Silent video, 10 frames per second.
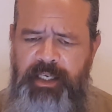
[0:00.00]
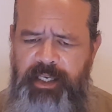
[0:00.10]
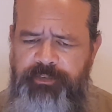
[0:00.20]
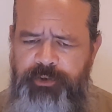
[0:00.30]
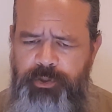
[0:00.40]

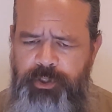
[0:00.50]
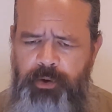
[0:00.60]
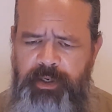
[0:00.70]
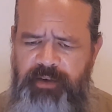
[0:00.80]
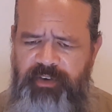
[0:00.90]
If you
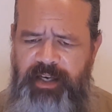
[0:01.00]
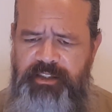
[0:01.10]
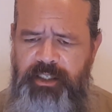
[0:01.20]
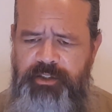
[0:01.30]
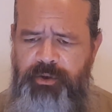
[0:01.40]
don't have
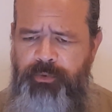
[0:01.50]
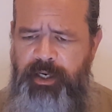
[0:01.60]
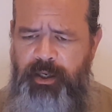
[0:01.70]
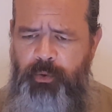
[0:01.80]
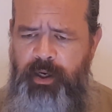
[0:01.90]
access to
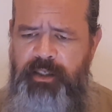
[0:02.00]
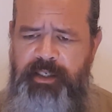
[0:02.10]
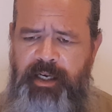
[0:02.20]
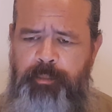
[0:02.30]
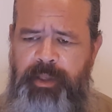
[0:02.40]
running water,
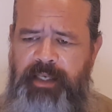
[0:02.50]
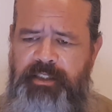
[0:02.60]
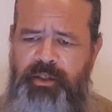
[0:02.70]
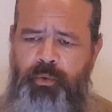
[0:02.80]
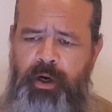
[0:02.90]
take a
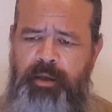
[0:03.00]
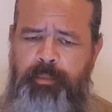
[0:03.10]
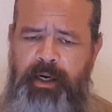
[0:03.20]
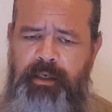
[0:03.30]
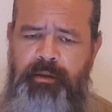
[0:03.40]
plastic water
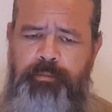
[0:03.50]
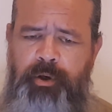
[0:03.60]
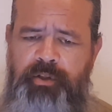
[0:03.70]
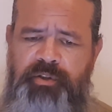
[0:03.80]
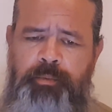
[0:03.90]
bottle and poke
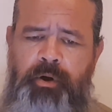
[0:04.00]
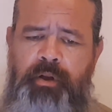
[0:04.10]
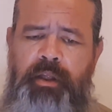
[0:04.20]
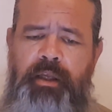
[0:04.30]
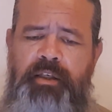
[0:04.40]
a
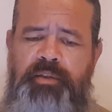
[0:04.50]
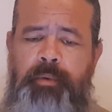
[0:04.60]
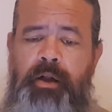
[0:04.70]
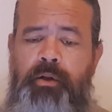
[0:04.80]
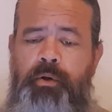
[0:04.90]
small
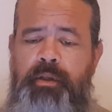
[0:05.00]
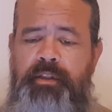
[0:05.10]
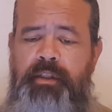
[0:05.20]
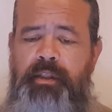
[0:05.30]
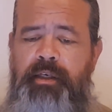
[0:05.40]
hole in
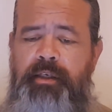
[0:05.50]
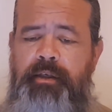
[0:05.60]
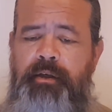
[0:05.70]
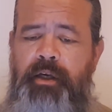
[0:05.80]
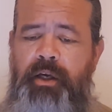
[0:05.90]
the lid.
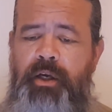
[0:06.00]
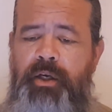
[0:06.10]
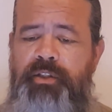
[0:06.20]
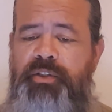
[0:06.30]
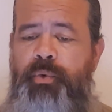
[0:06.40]

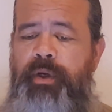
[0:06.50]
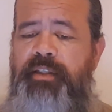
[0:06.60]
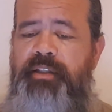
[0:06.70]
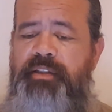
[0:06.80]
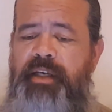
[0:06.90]
Squeeze
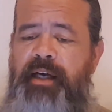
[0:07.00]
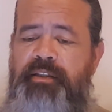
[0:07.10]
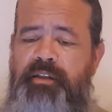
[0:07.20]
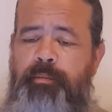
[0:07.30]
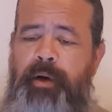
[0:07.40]
the sides
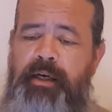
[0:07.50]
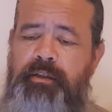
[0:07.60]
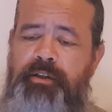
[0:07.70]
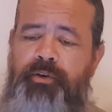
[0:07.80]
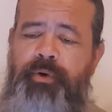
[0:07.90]
of the bottle
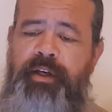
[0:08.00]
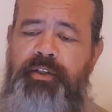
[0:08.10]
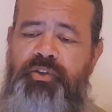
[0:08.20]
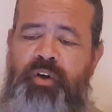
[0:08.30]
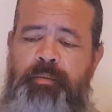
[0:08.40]
to create a
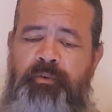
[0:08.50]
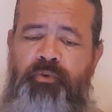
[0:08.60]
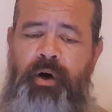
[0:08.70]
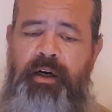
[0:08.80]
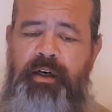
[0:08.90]
stream of
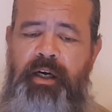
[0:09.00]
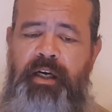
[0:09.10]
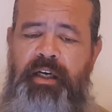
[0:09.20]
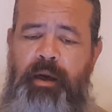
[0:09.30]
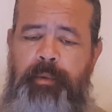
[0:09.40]
water
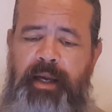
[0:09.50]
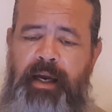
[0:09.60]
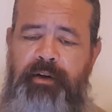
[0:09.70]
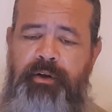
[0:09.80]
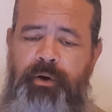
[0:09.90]
coming out
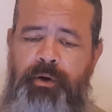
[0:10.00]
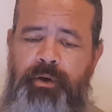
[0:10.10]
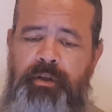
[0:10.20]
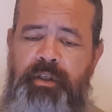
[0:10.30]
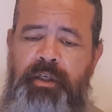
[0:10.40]
of the
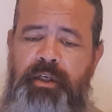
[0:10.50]
hole.